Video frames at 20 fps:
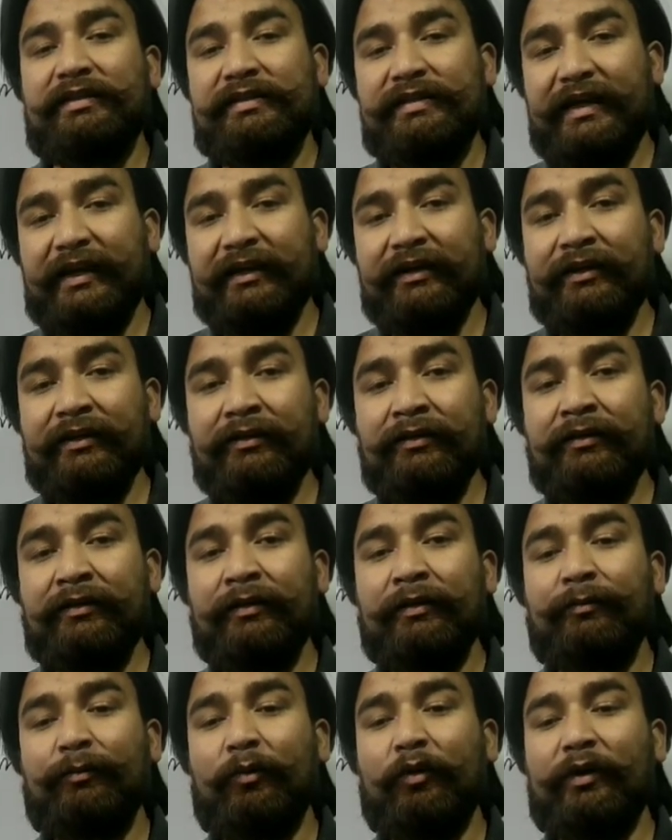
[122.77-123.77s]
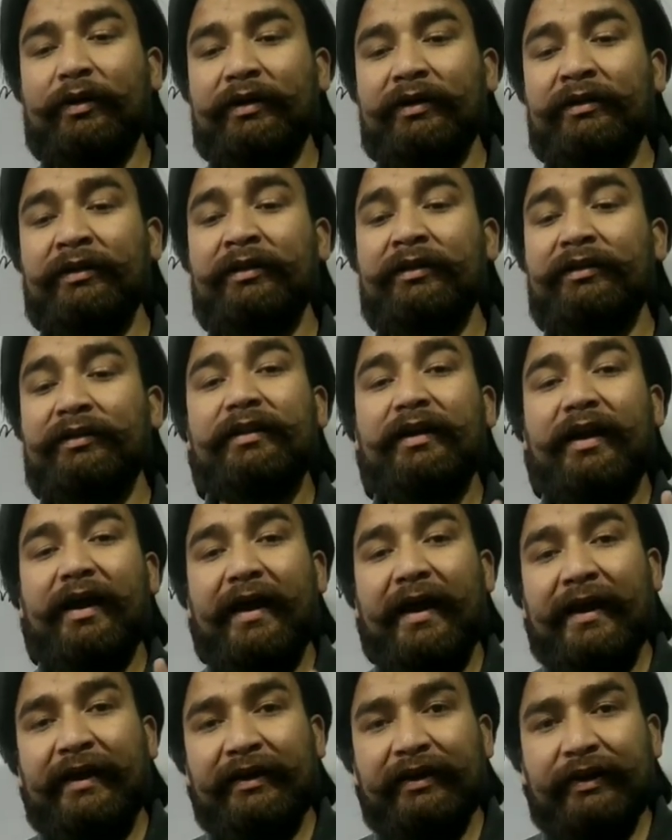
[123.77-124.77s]
second point, the
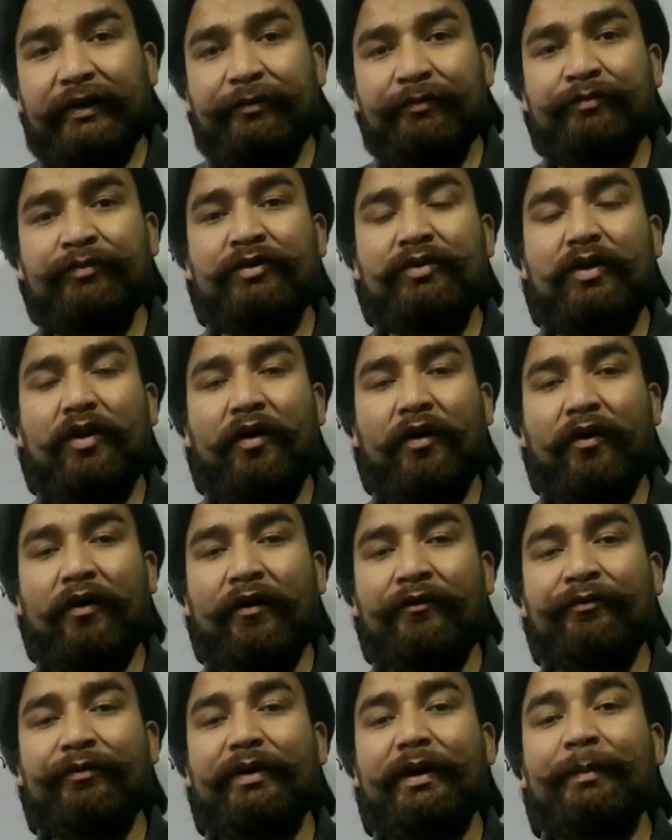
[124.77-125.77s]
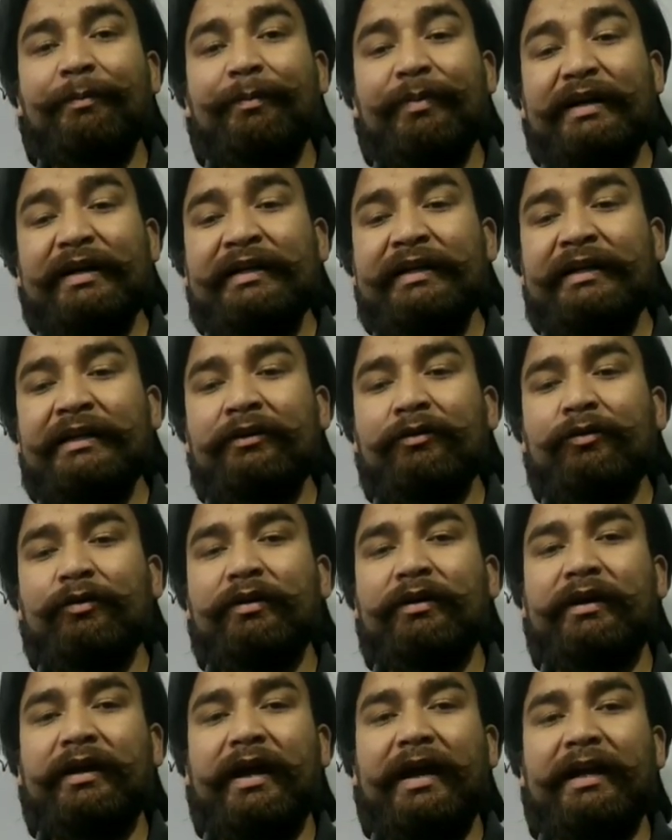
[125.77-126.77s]
atoms of a
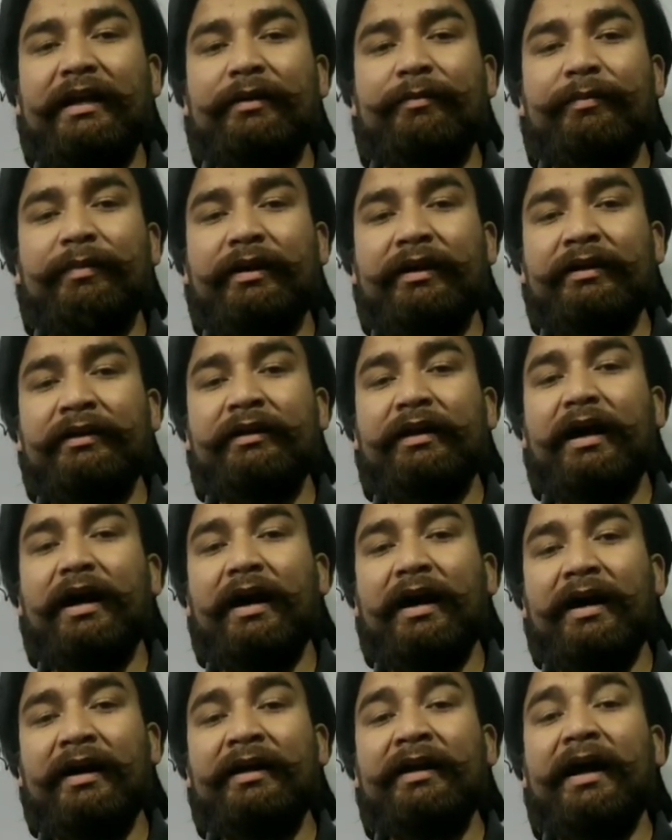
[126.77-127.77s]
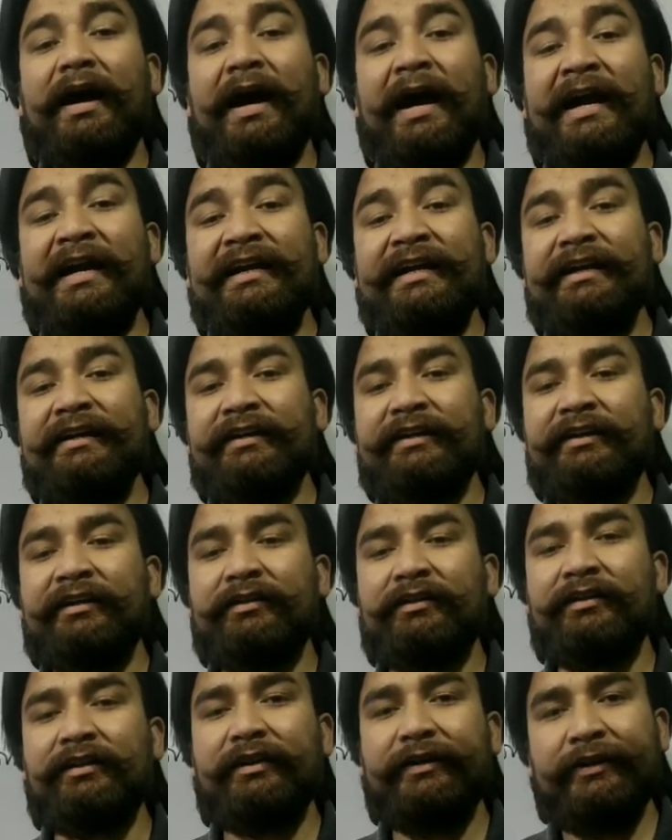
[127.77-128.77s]
particular element are
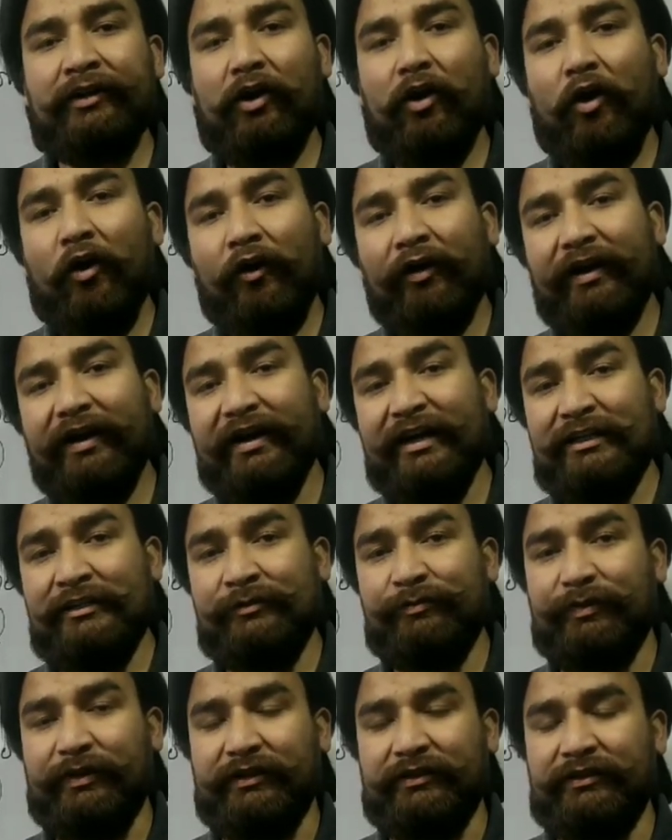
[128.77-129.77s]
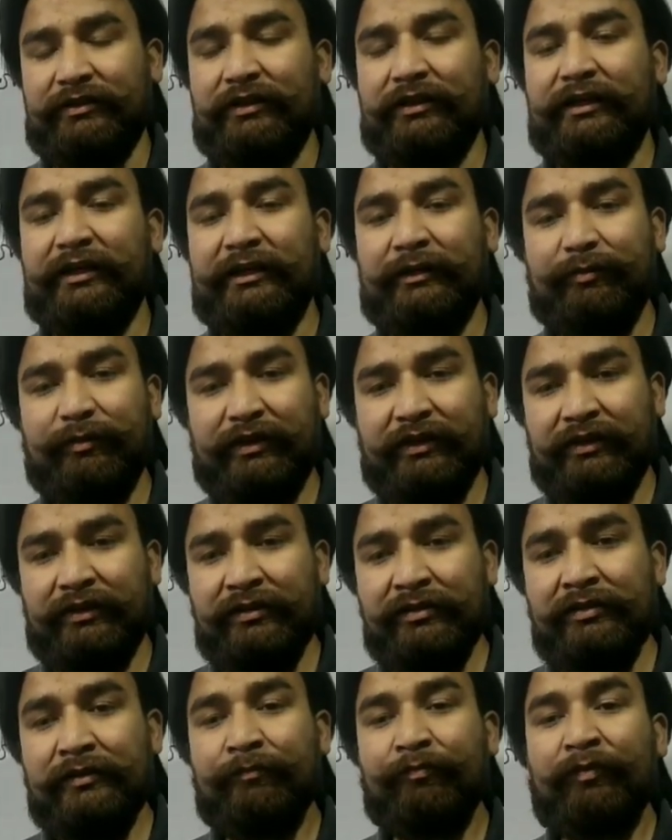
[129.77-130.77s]
identical in all aspects. It
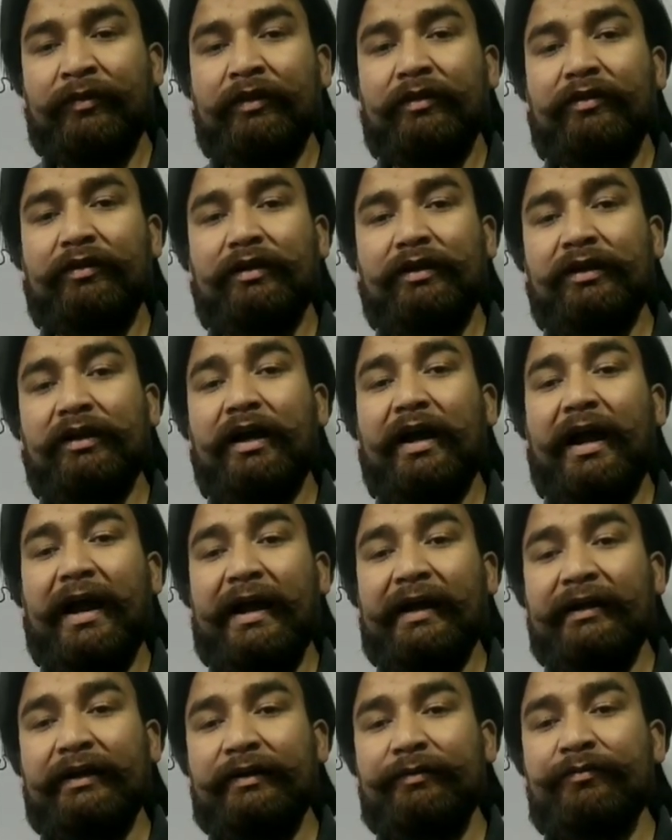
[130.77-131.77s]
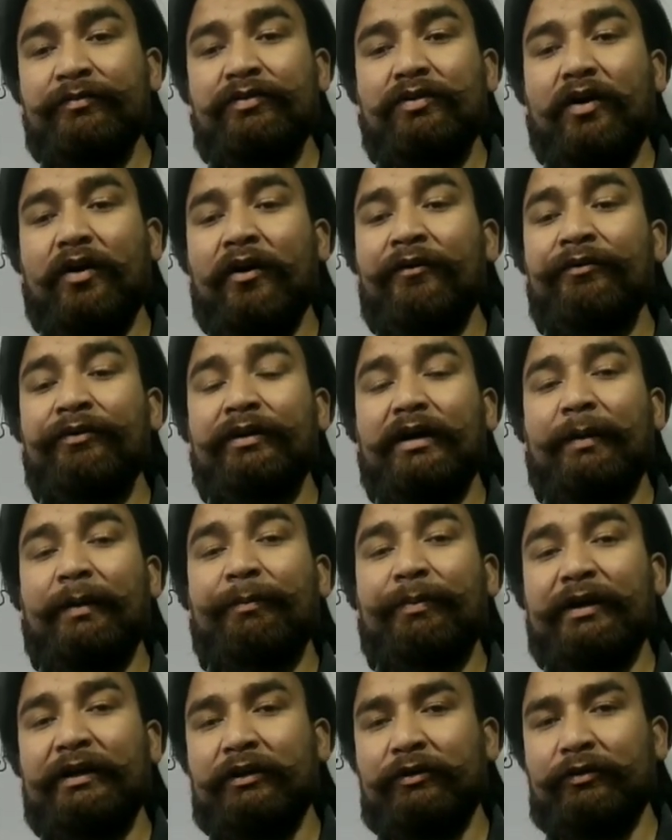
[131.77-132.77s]
means the atoms of a
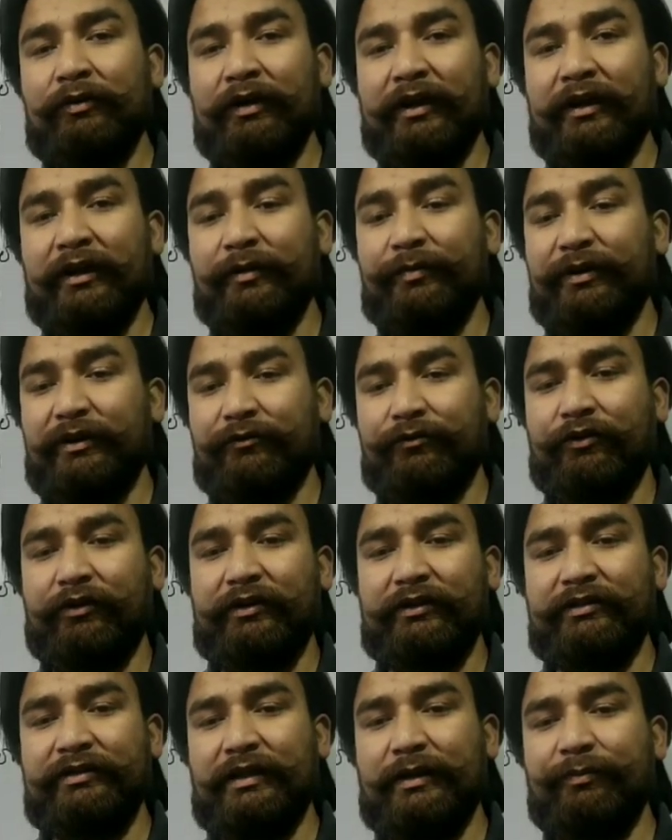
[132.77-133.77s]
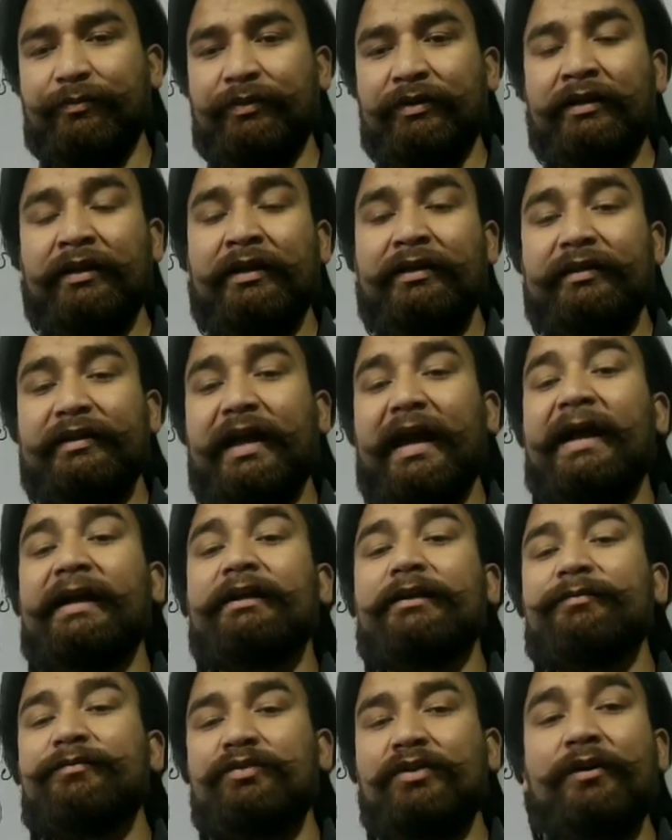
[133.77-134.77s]
particular element, for example, the
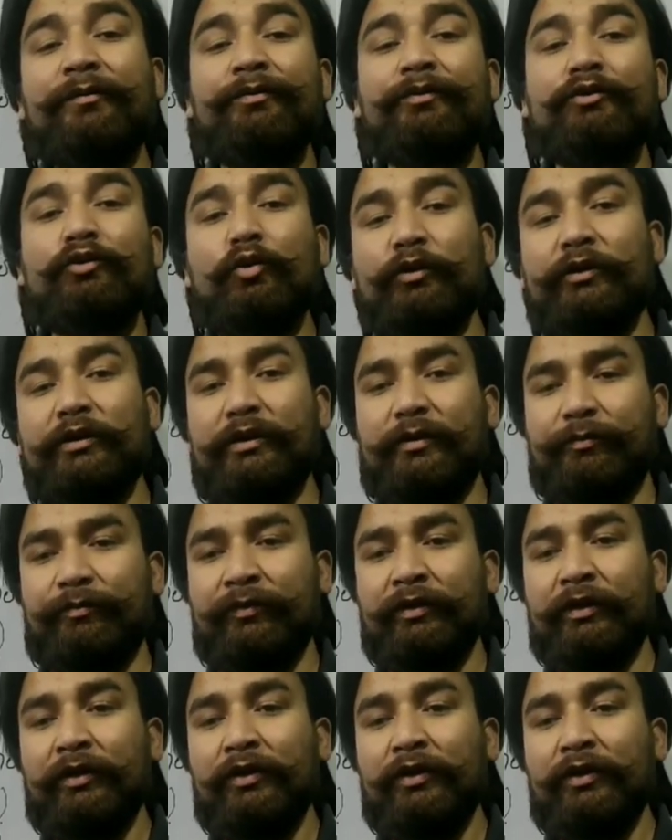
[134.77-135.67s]
atoms of sodium.